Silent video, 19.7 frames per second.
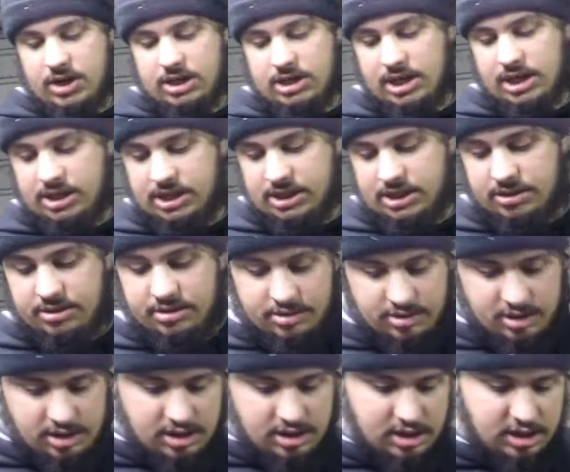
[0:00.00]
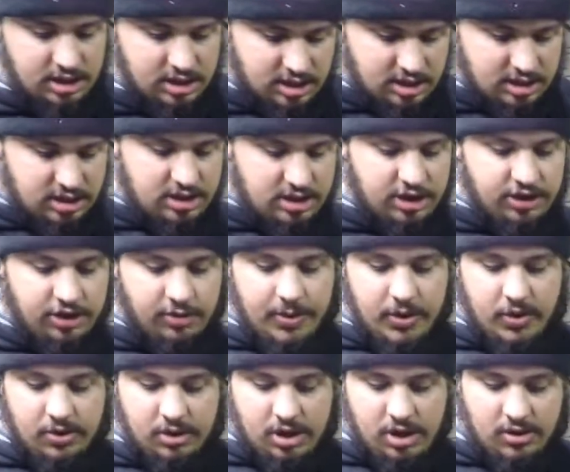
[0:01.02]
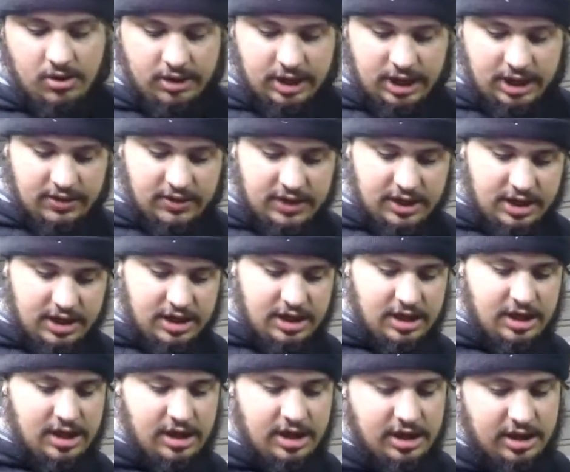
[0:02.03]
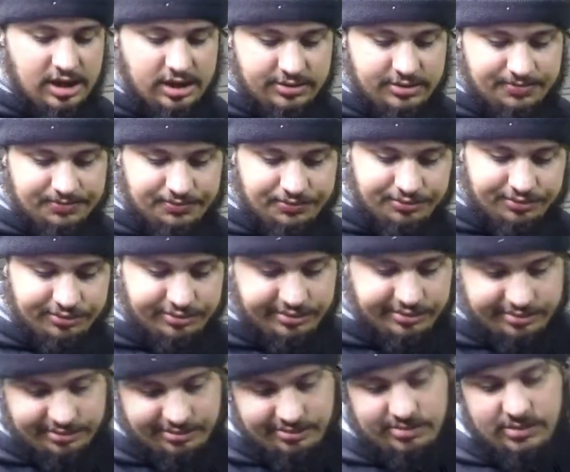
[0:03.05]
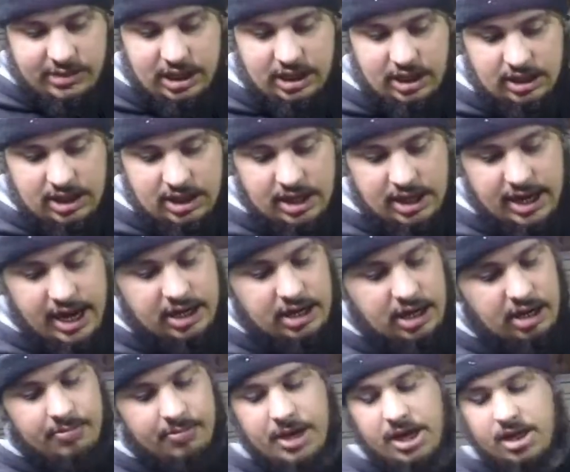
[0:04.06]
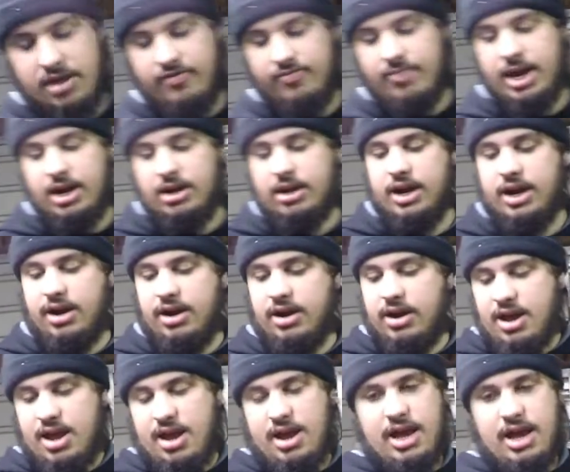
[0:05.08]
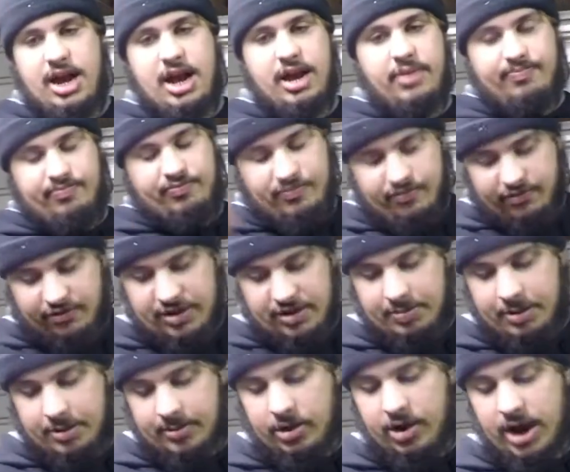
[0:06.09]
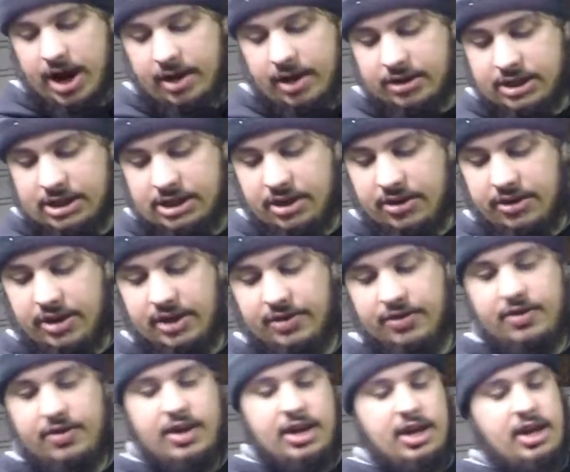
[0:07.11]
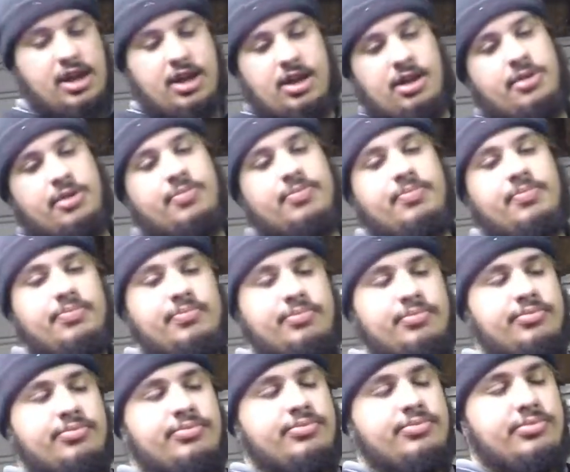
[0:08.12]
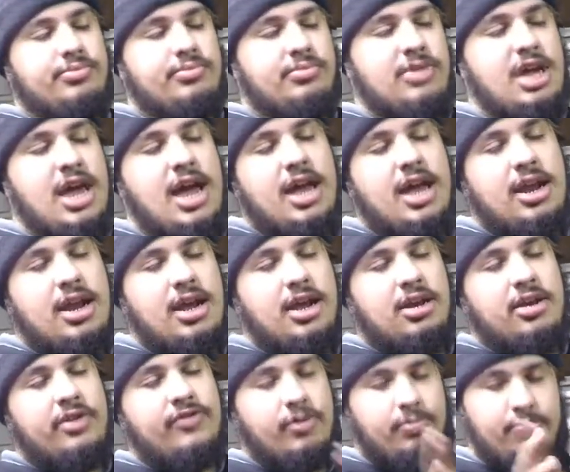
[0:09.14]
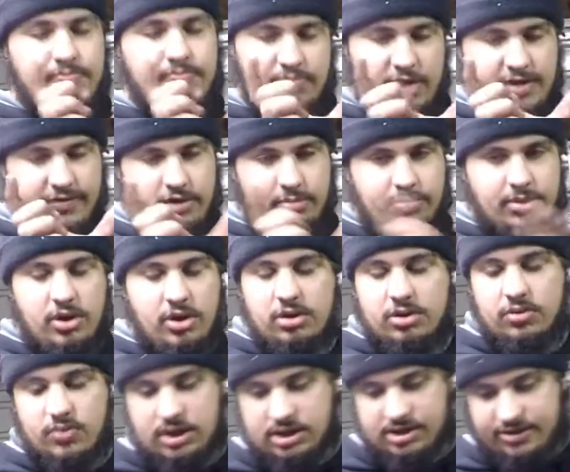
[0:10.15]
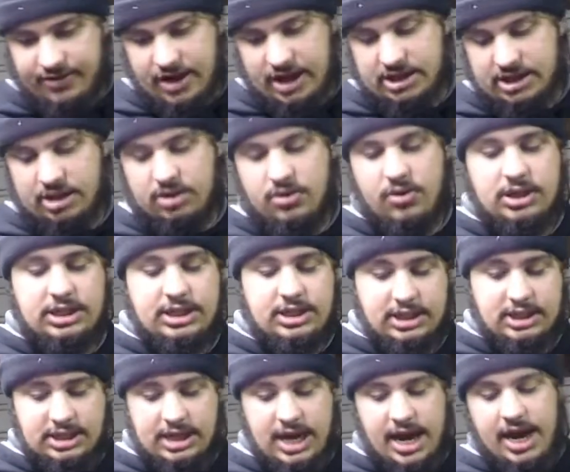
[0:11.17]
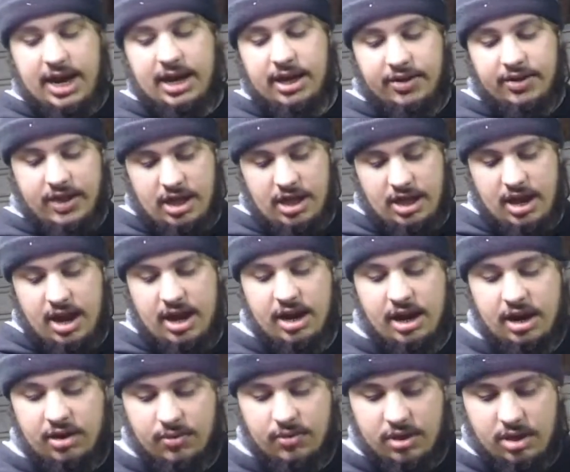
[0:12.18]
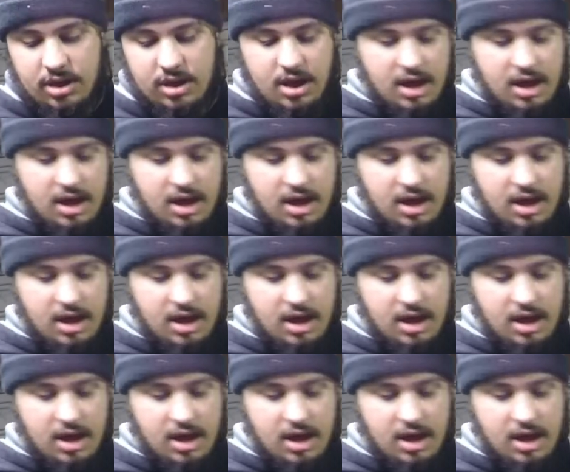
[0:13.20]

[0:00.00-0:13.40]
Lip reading: I just took the bolts holding this little connecting piece of metal here, and I flipped them around so that the head end of the bolt was facing towards the stand and the stud end was